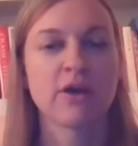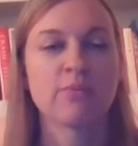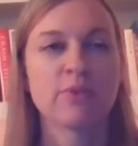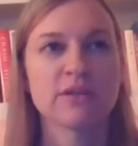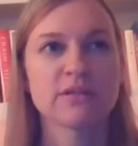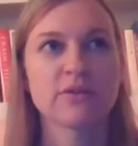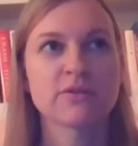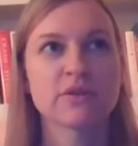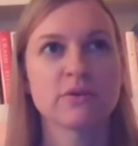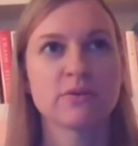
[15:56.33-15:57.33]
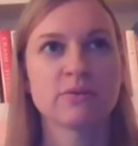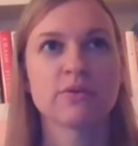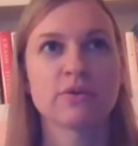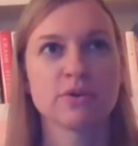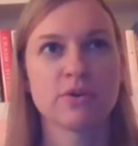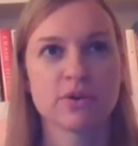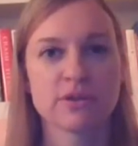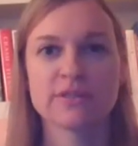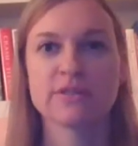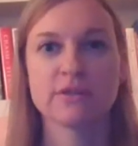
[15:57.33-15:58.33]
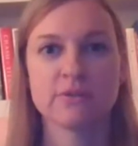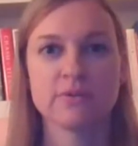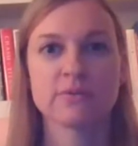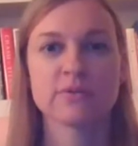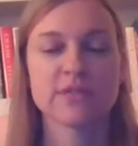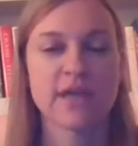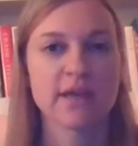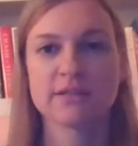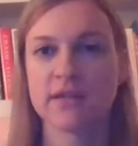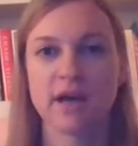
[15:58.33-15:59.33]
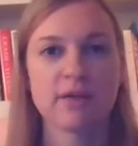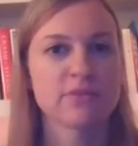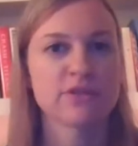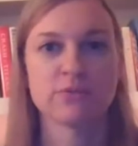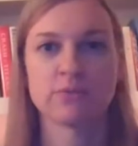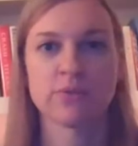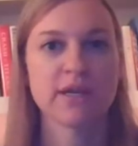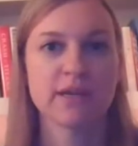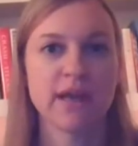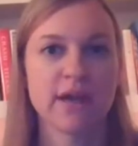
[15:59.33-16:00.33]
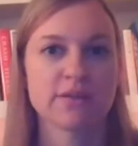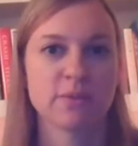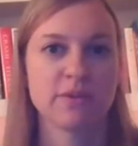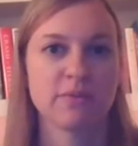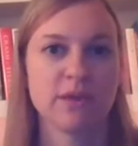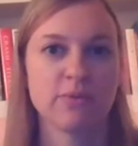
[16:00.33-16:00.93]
but it's also good to take time to reconnect with